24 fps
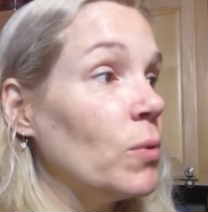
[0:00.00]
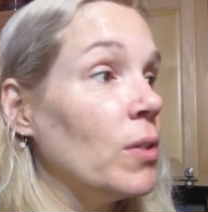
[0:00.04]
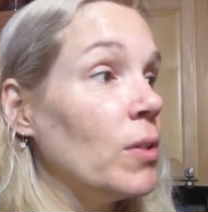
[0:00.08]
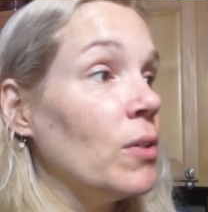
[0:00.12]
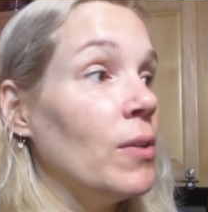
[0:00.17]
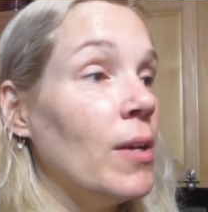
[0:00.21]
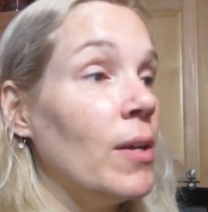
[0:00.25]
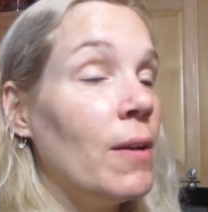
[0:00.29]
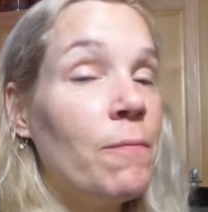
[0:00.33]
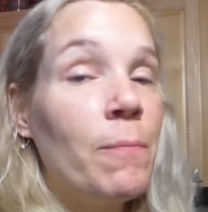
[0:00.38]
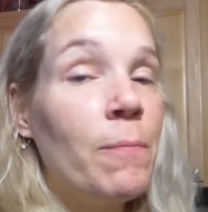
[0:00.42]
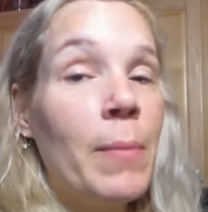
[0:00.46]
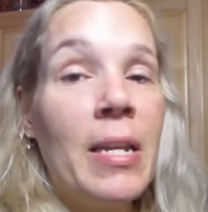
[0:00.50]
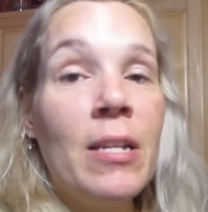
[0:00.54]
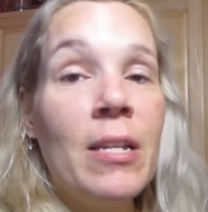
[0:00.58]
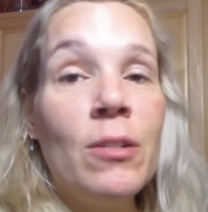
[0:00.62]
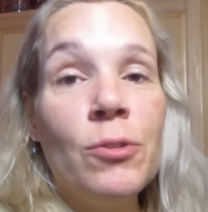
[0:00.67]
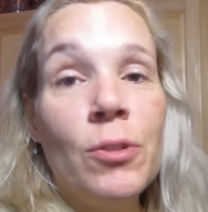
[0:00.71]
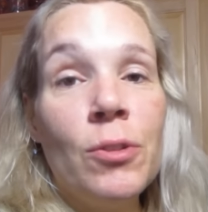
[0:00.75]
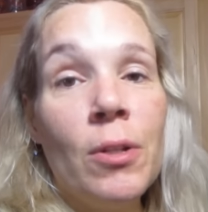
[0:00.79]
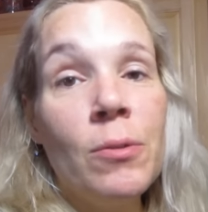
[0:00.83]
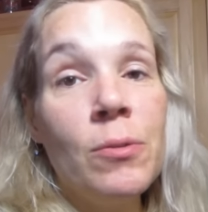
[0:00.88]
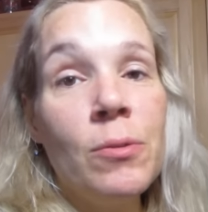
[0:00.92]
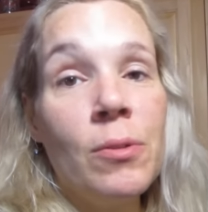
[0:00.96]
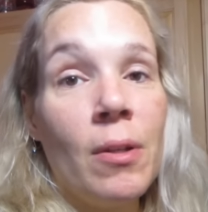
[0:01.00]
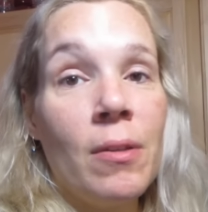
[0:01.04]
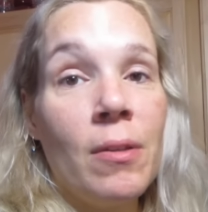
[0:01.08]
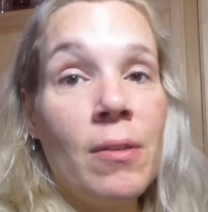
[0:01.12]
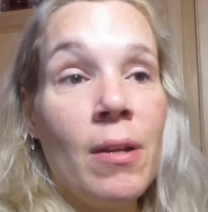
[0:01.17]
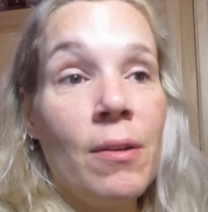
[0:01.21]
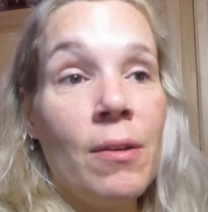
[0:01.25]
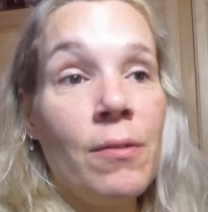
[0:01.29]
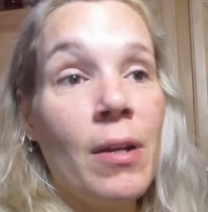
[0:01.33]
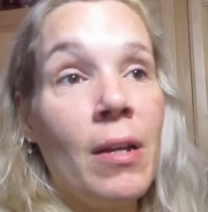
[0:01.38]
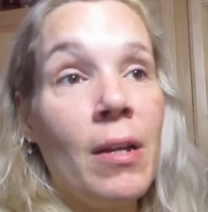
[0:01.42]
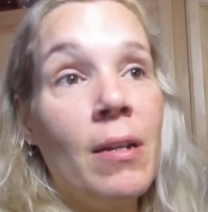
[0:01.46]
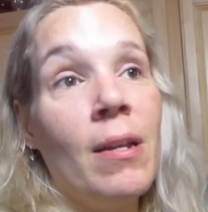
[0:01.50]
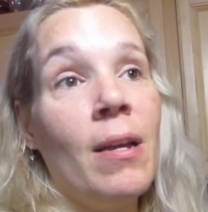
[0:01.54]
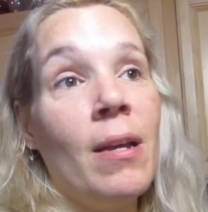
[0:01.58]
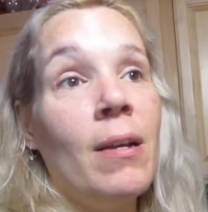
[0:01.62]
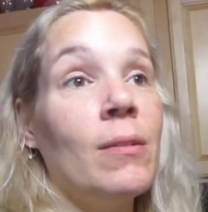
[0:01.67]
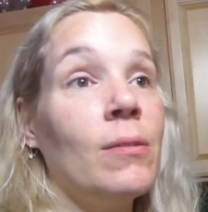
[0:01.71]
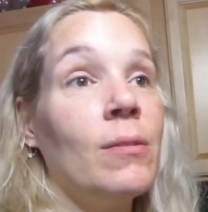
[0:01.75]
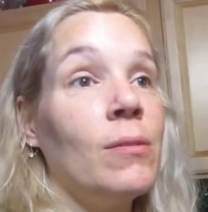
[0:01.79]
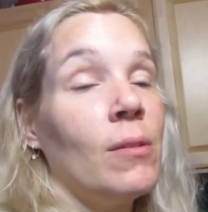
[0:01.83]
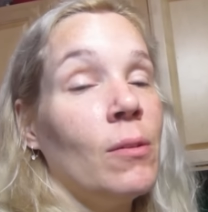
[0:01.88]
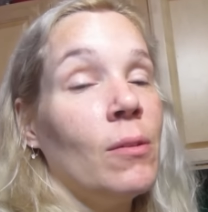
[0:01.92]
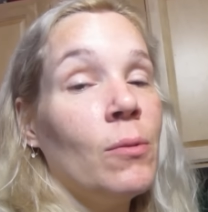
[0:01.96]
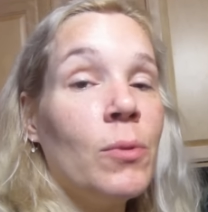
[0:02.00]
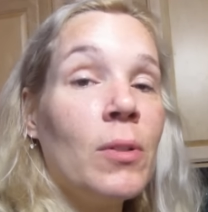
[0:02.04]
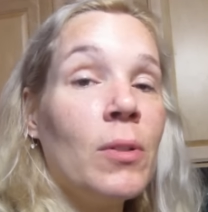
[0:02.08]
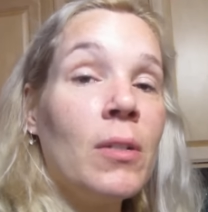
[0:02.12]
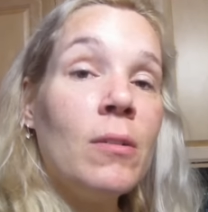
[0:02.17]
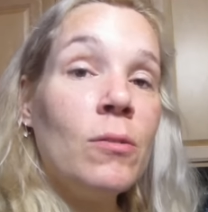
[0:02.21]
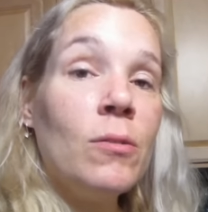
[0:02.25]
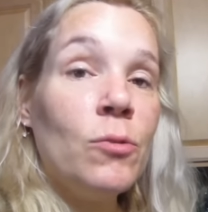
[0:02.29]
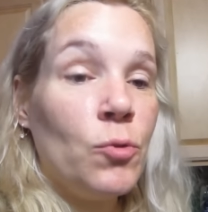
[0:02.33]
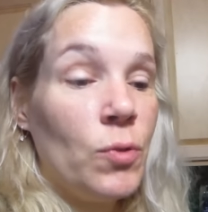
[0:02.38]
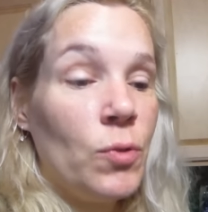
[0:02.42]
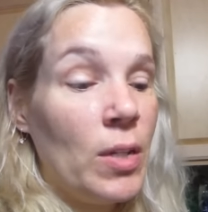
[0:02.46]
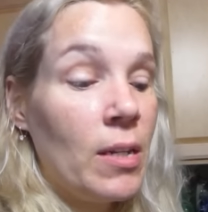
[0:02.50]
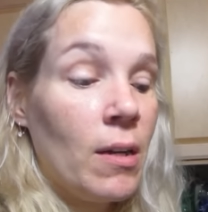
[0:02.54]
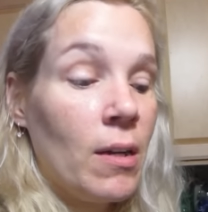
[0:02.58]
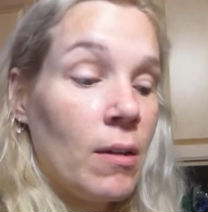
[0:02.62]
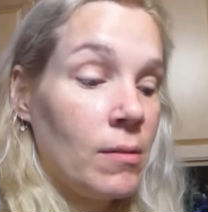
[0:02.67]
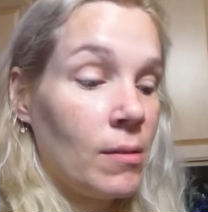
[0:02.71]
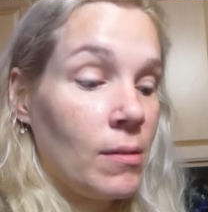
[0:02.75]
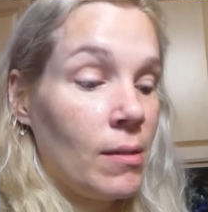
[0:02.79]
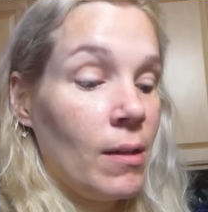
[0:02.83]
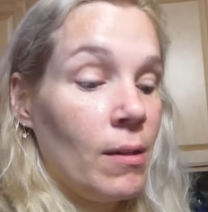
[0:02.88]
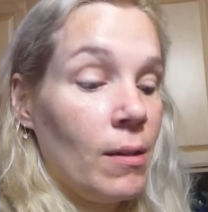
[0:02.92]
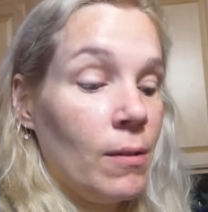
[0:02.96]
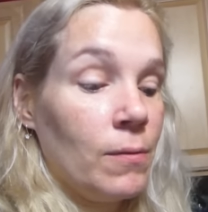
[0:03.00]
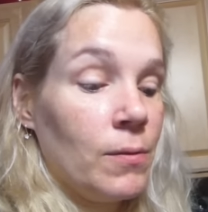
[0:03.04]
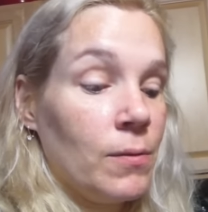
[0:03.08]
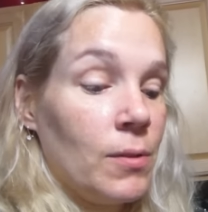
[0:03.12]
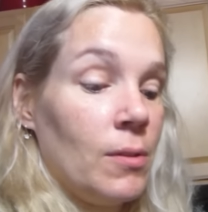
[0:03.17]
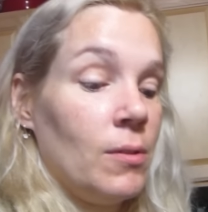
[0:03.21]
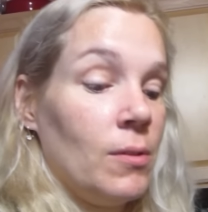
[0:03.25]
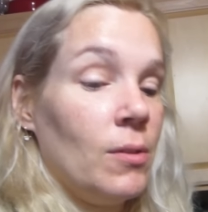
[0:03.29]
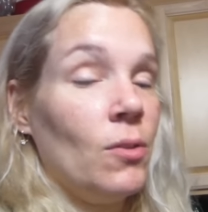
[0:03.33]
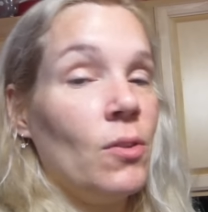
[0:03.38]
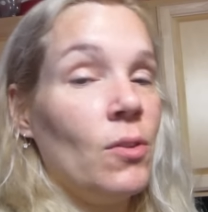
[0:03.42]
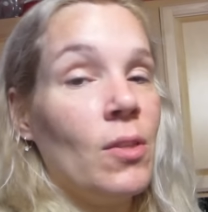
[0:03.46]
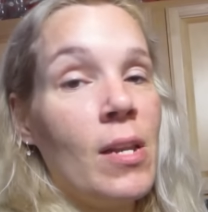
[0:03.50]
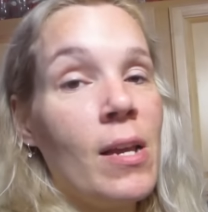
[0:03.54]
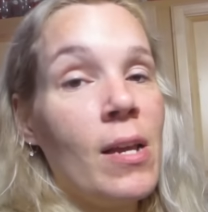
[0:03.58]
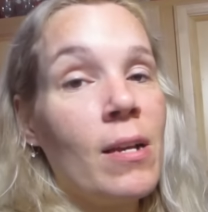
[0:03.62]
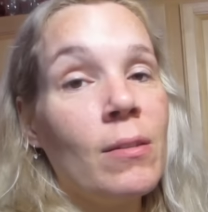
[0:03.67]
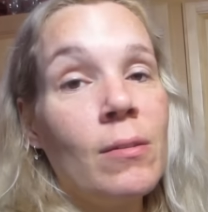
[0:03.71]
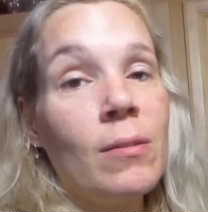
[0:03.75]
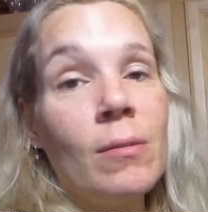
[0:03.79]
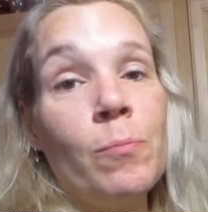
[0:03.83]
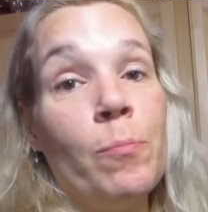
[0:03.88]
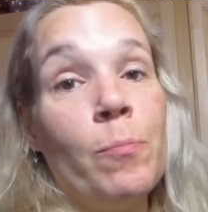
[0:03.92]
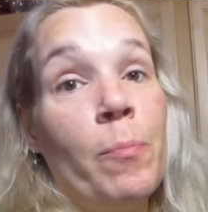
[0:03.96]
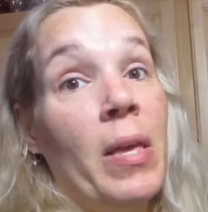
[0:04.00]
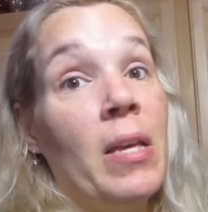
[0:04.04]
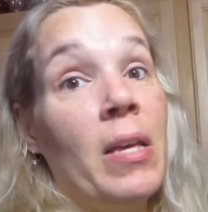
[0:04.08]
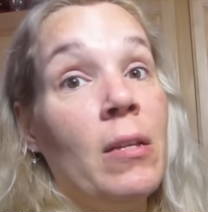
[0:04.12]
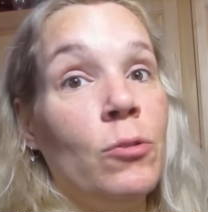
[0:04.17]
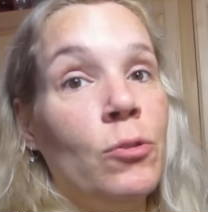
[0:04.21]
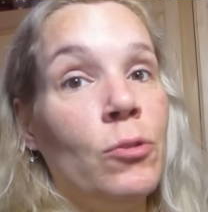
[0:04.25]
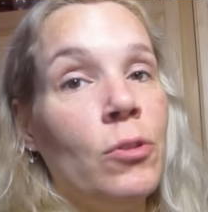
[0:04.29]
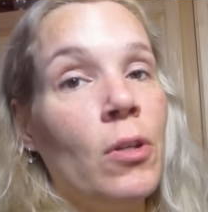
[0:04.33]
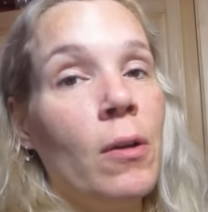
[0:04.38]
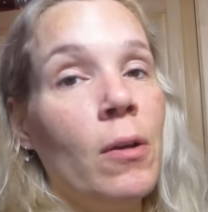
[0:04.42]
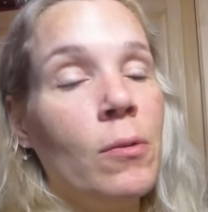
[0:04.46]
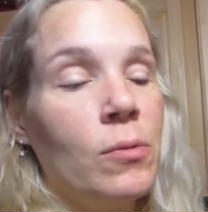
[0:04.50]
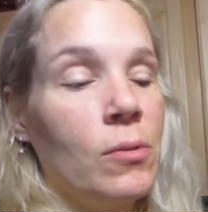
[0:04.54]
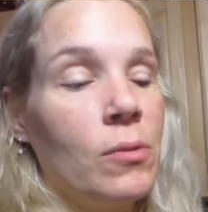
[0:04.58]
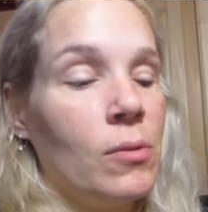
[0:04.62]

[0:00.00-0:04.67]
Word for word: We don't have many shows on there right now, so we're going to treat ourselves until the next big show